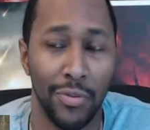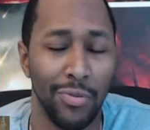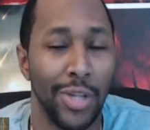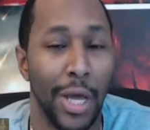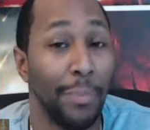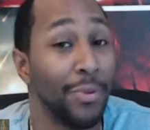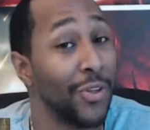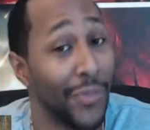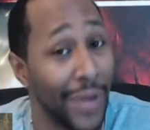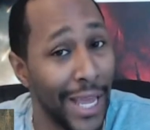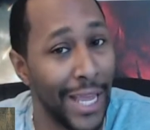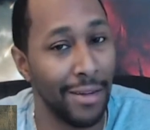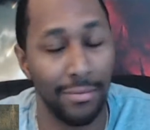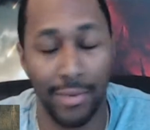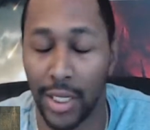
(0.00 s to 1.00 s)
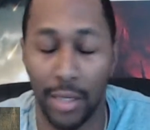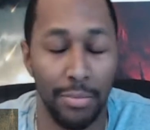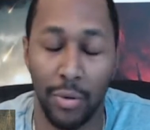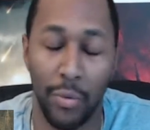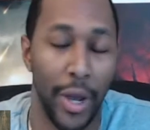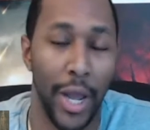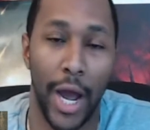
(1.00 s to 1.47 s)
Episode 8, it'd be
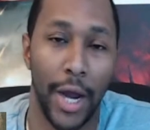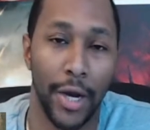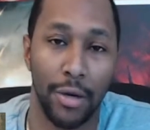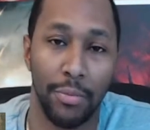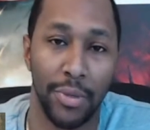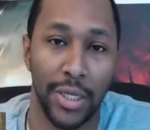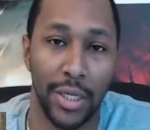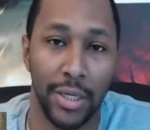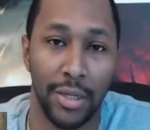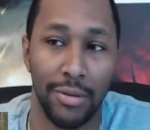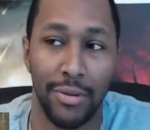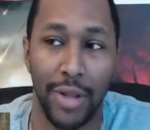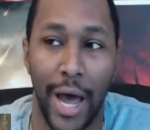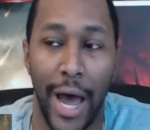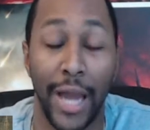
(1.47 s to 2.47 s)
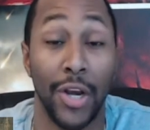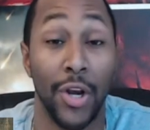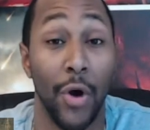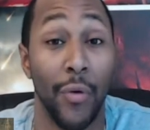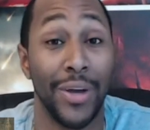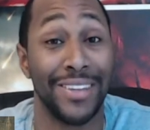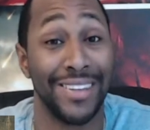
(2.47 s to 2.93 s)
way higher because I
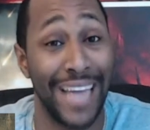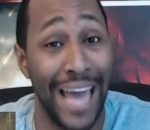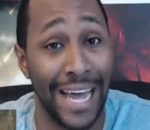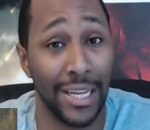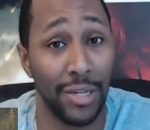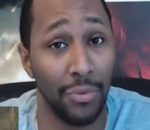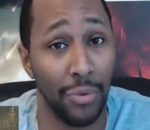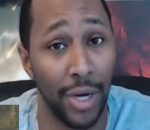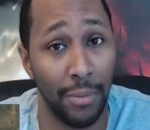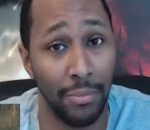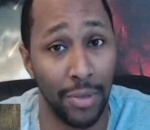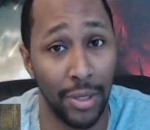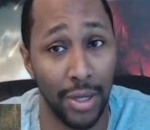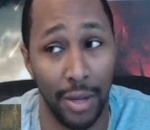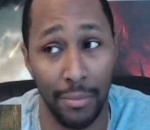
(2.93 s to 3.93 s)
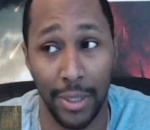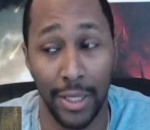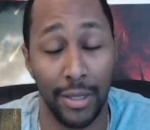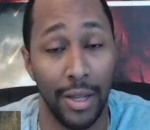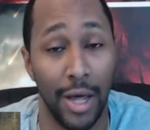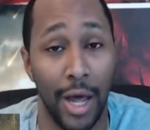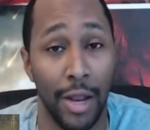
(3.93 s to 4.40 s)
know exactly what I'm looking. I
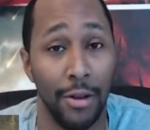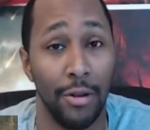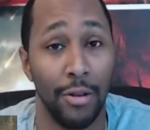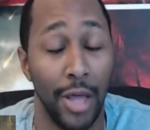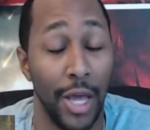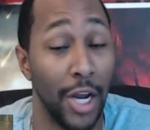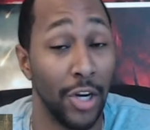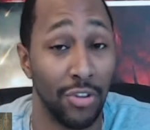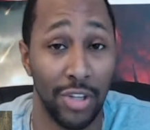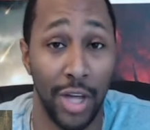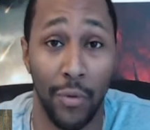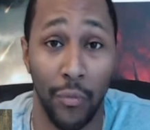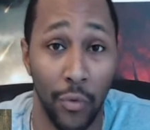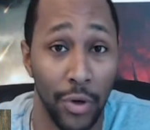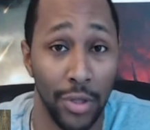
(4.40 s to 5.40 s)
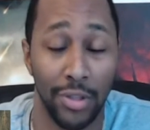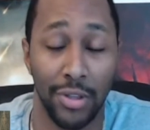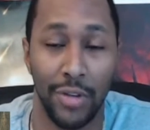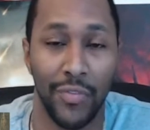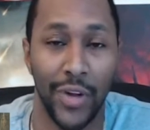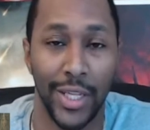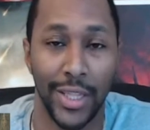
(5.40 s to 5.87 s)
mean, the answers I want and
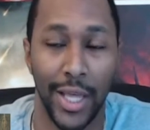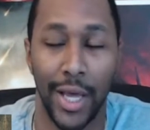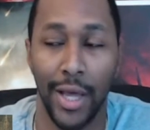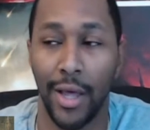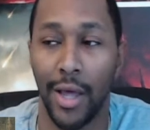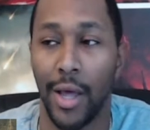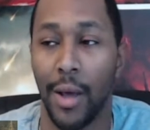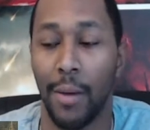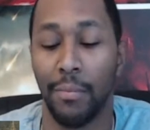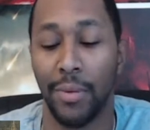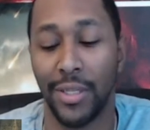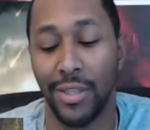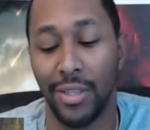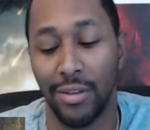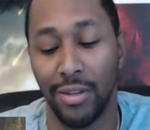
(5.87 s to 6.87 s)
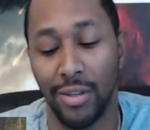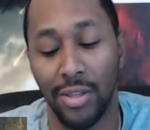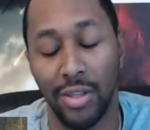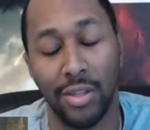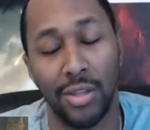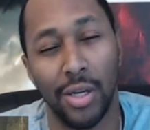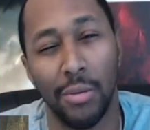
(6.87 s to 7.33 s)
stuff like that. But since this
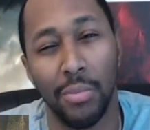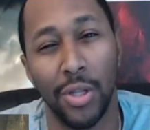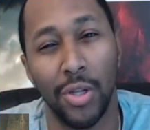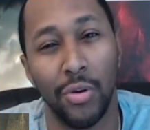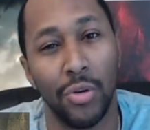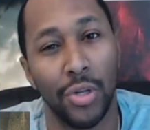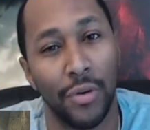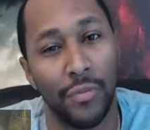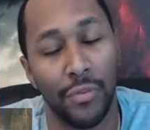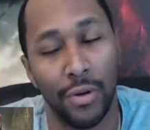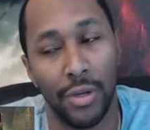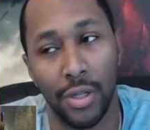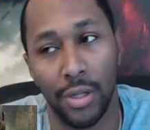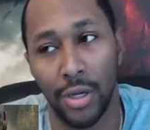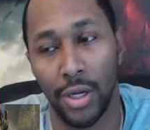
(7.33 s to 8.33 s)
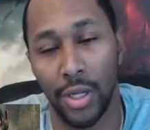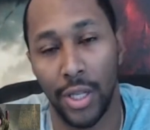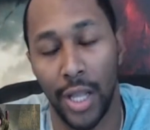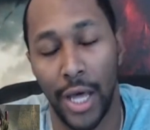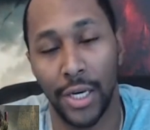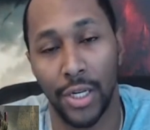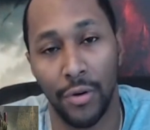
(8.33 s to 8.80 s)
is going to be a
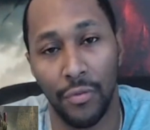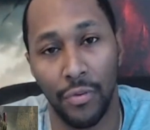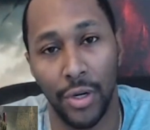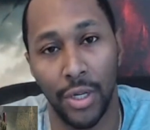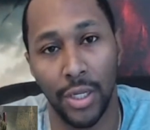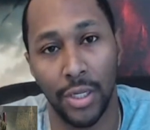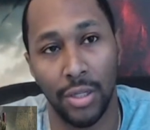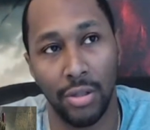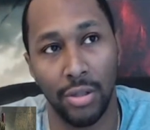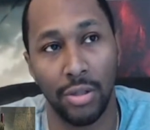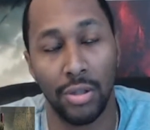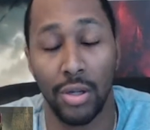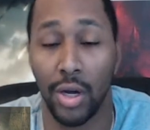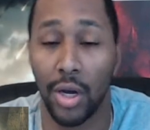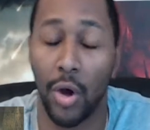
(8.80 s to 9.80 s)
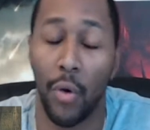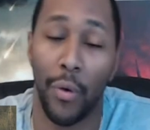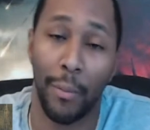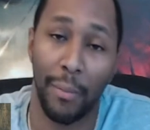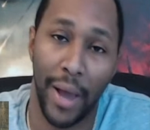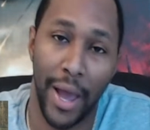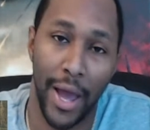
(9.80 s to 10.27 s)
lot different, and this is
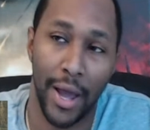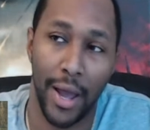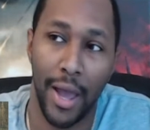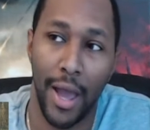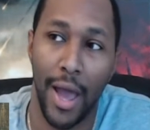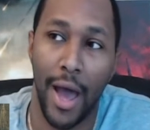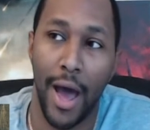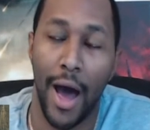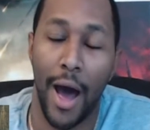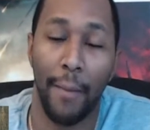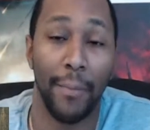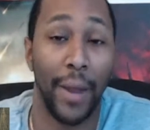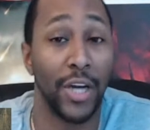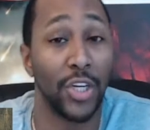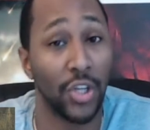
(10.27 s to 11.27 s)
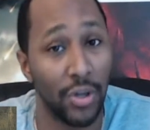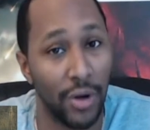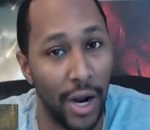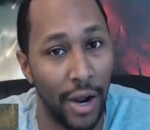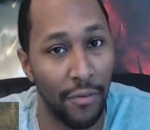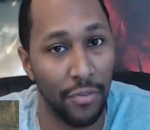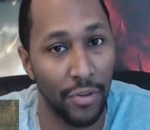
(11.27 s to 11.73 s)
going back, I'm not sure
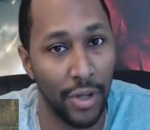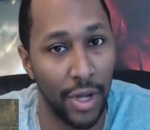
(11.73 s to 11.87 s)
how I feel.